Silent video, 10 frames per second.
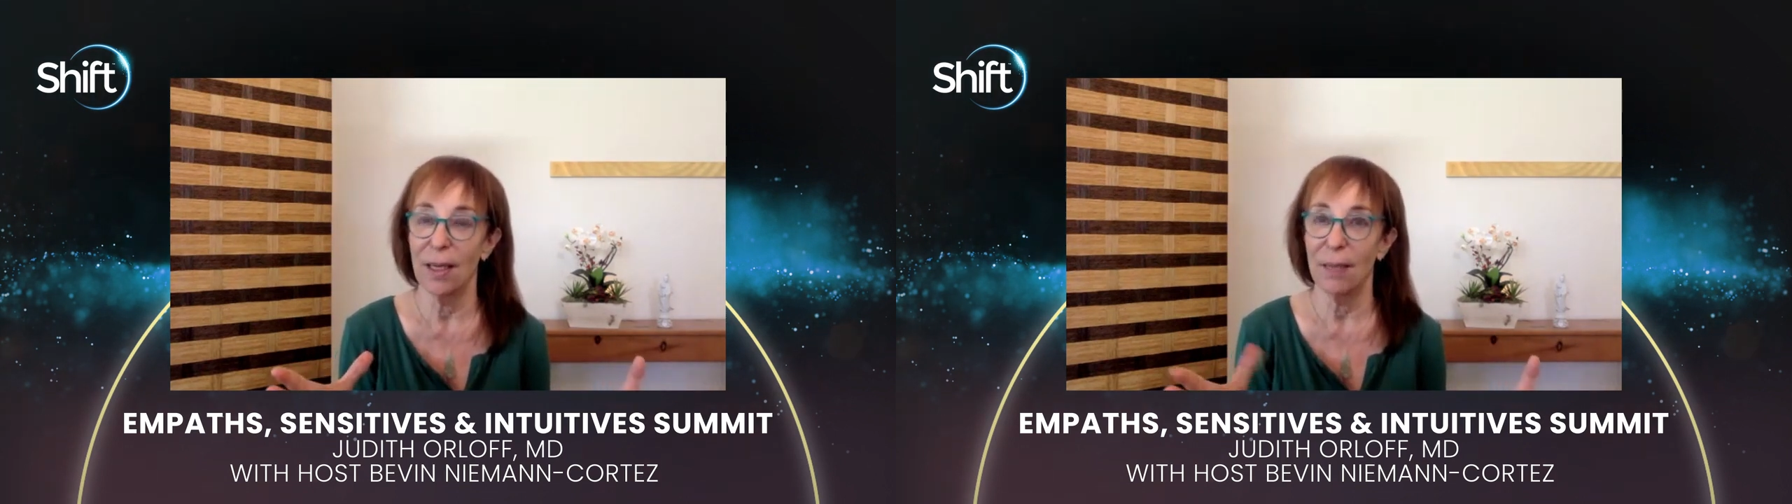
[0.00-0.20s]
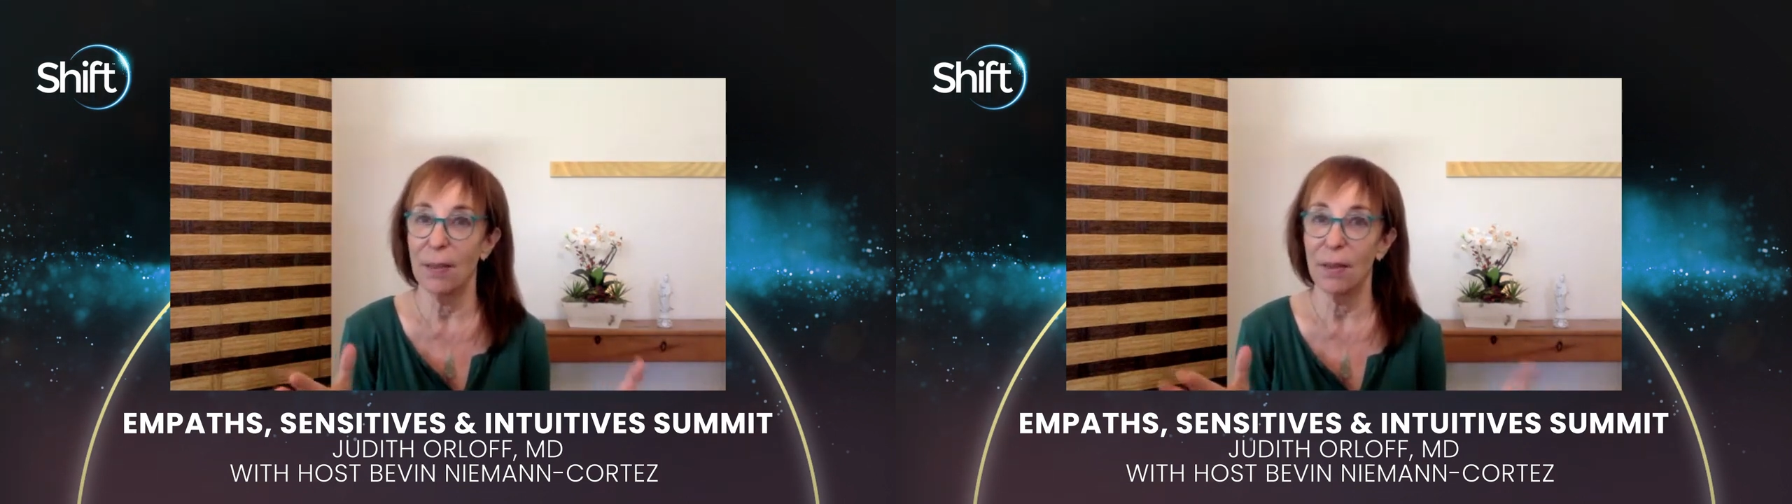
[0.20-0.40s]

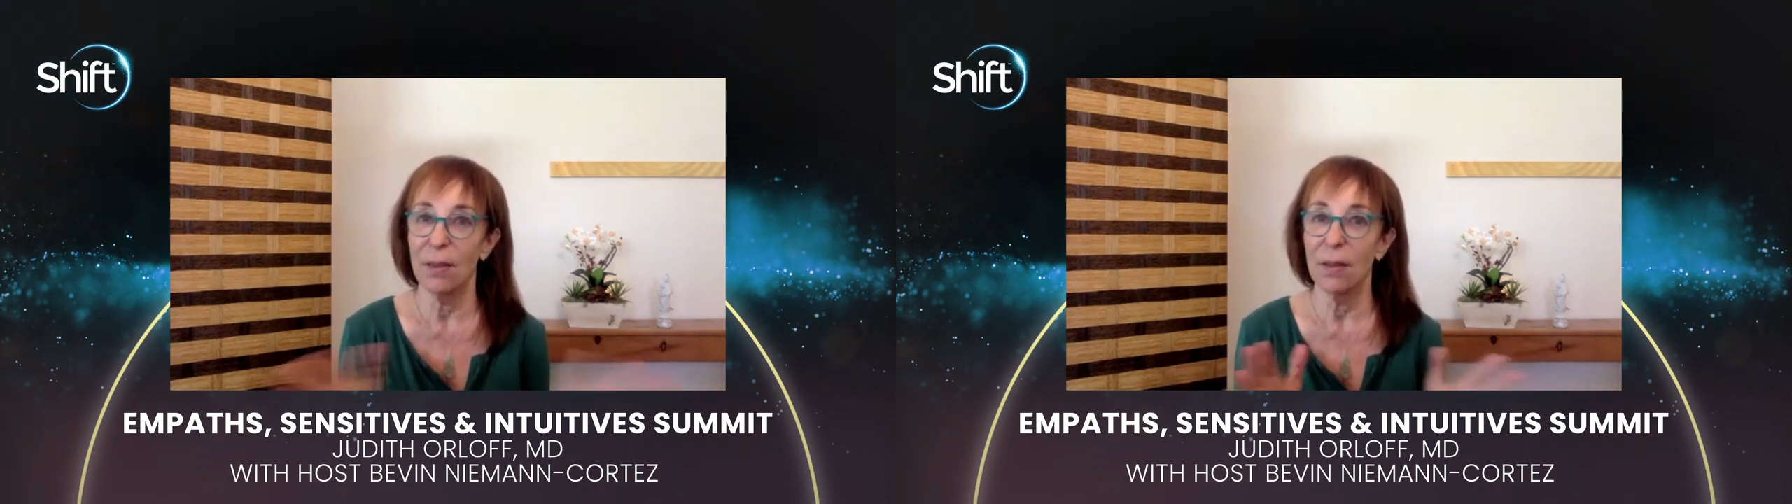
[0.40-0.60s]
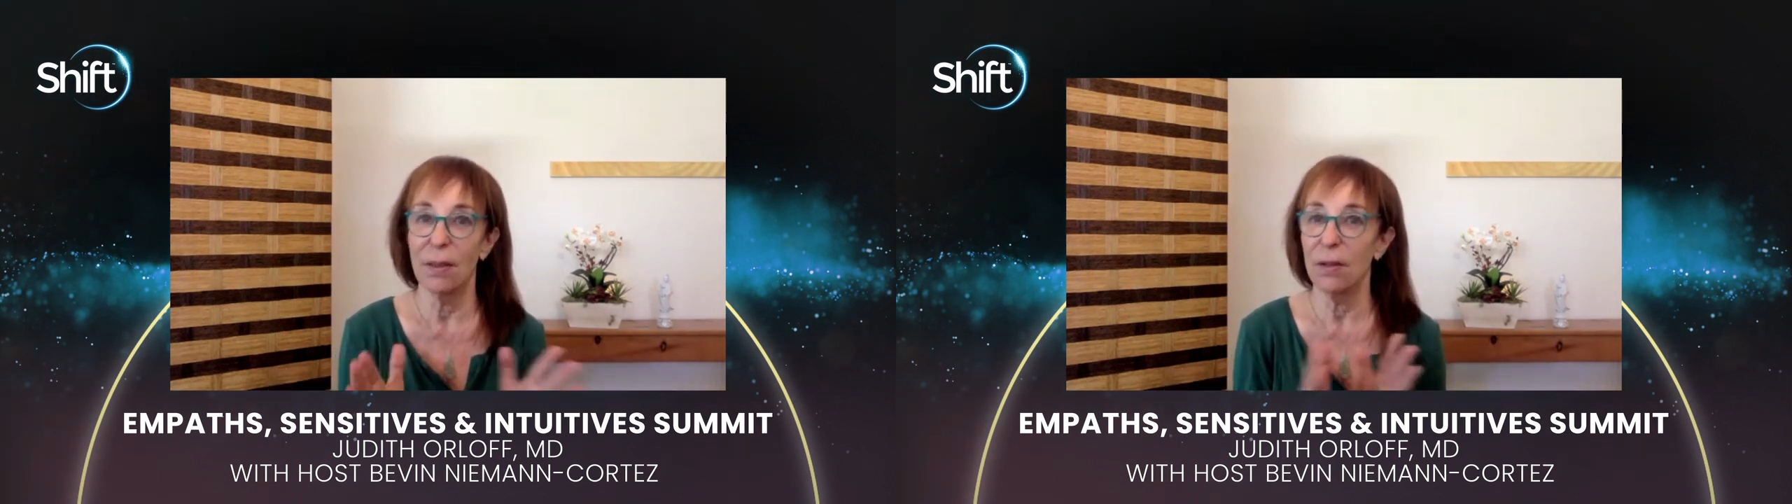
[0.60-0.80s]
but
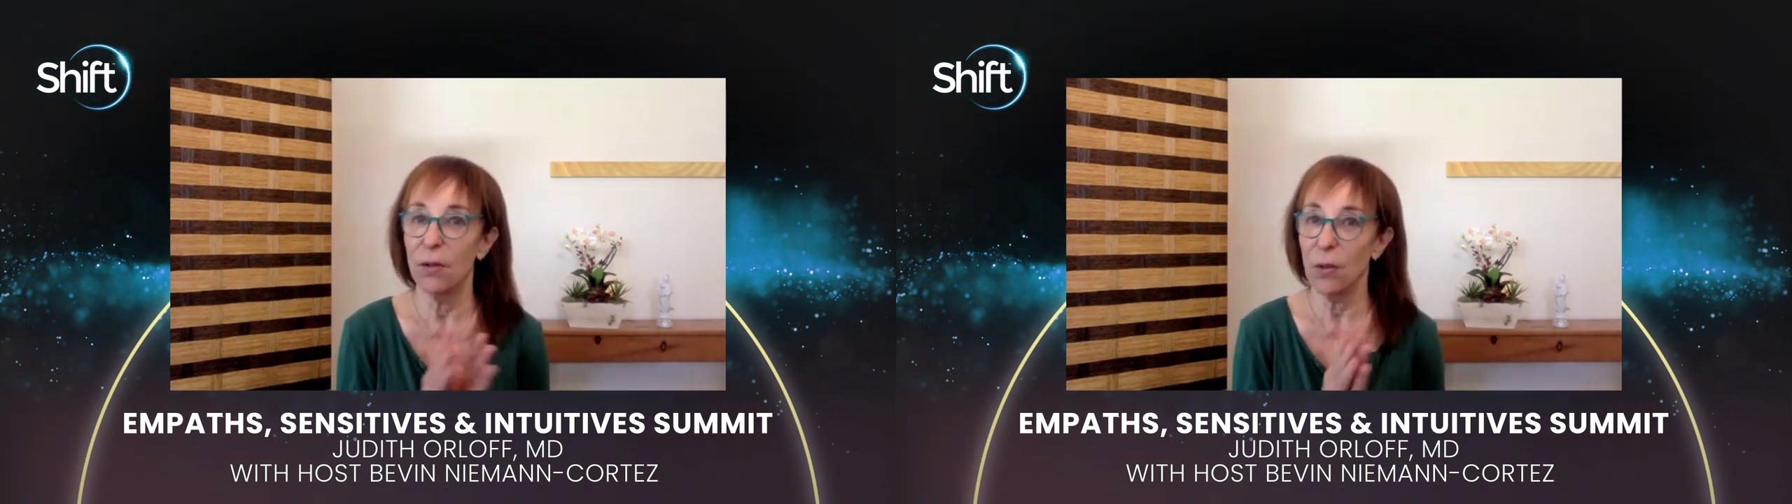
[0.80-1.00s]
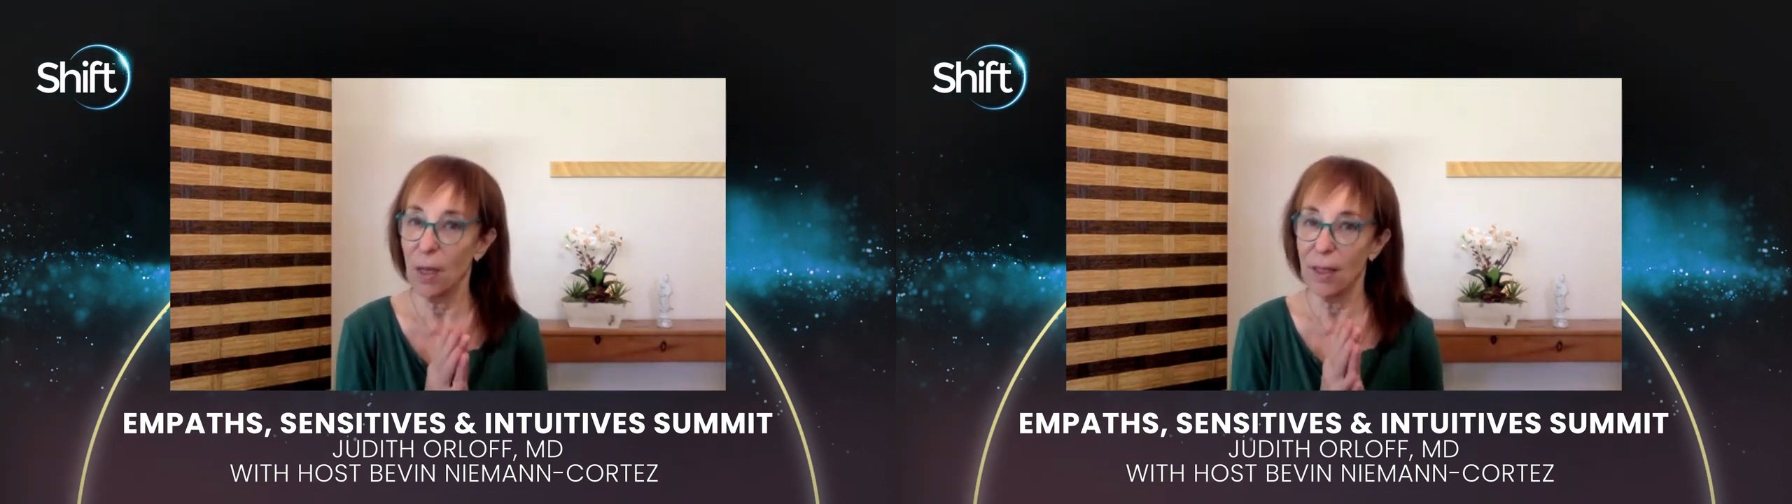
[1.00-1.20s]

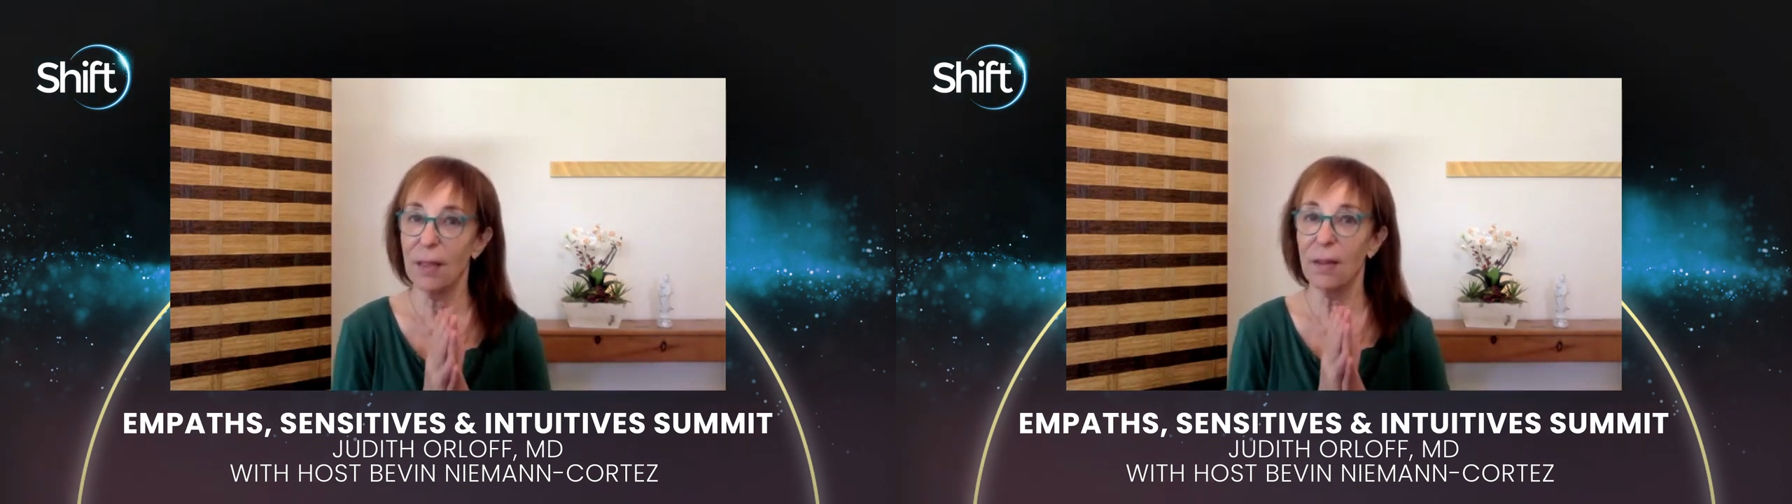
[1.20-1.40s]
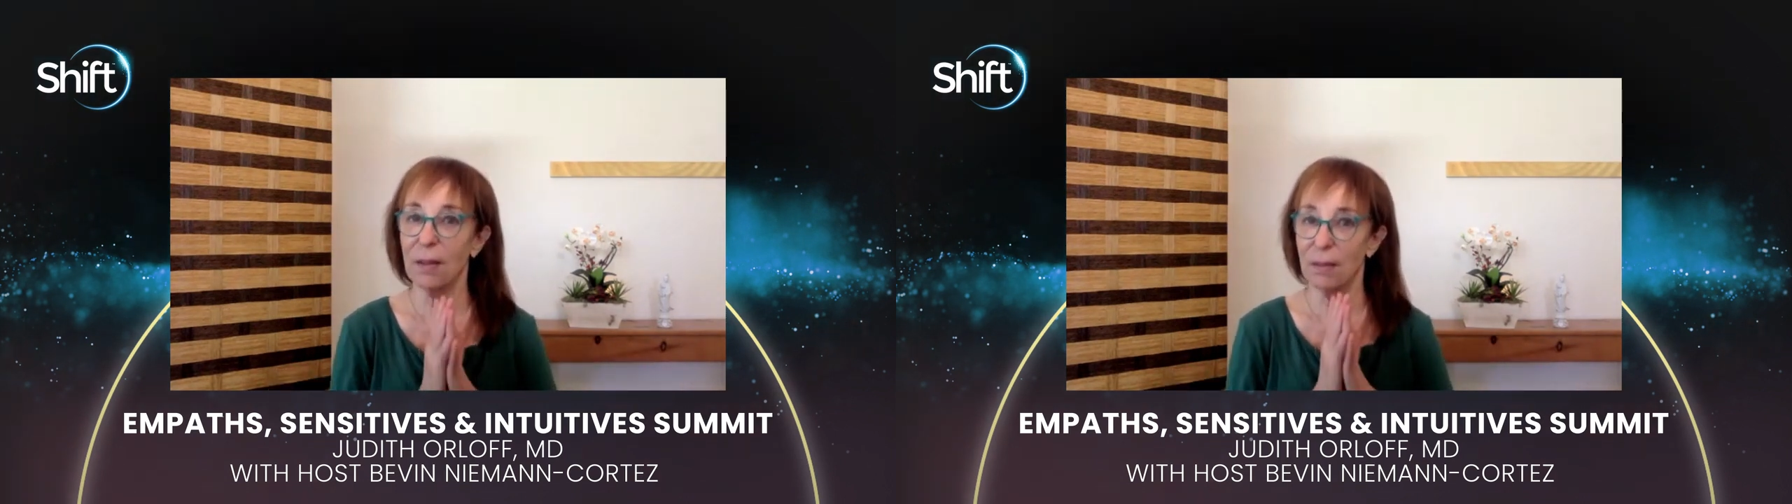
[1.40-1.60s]
try
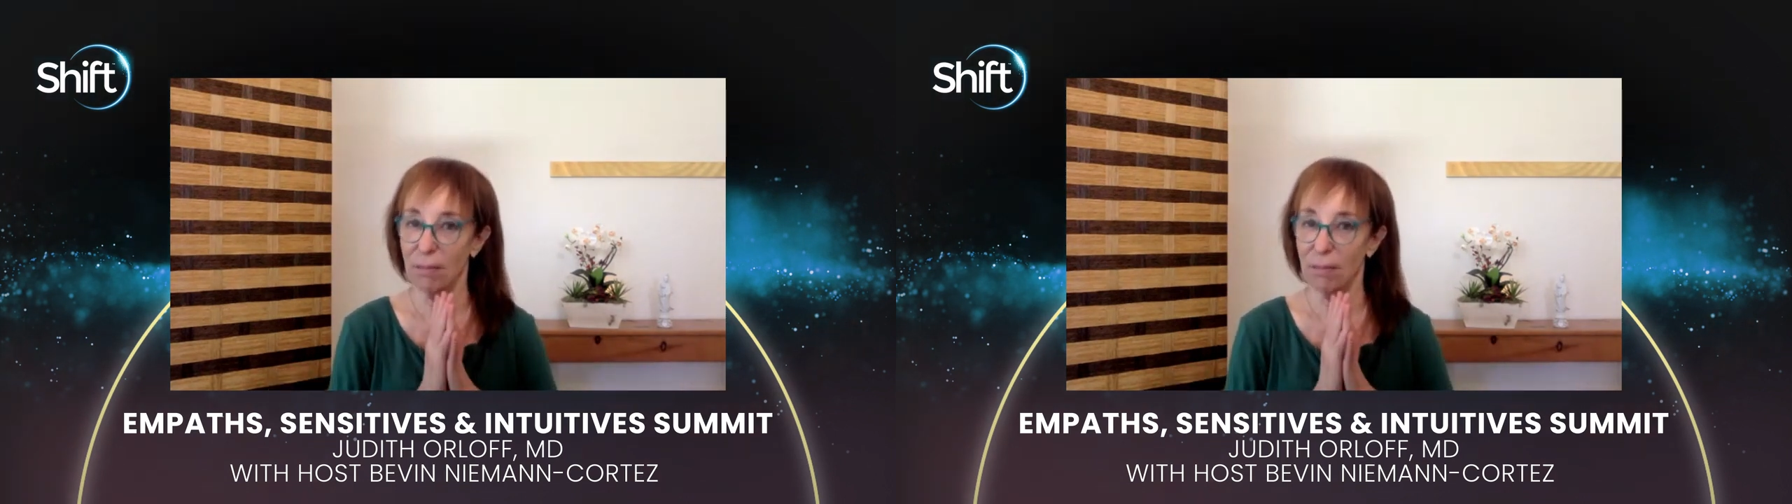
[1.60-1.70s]
and